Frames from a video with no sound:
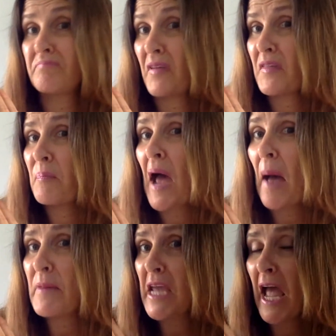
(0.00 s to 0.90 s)
the palm
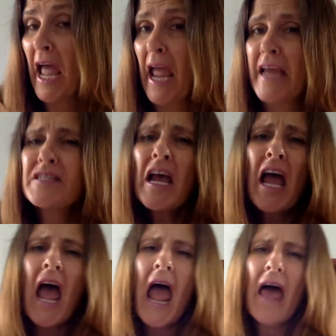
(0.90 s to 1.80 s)
of your hand,
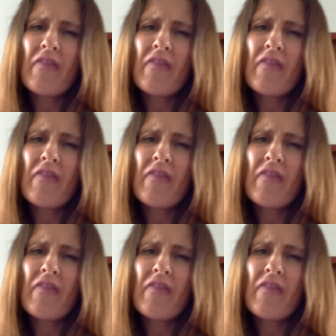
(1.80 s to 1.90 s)
and